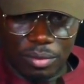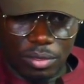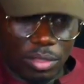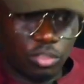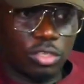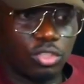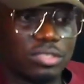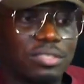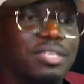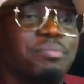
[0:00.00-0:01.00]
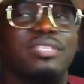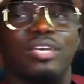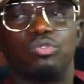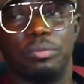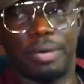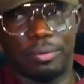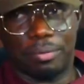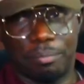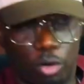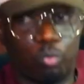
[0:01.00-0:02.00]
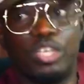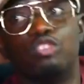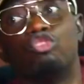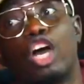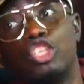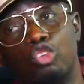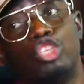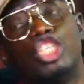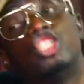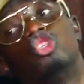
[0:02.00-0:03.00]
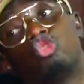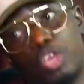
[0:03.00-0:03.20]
it's not limited to Ibadan, but we did the show in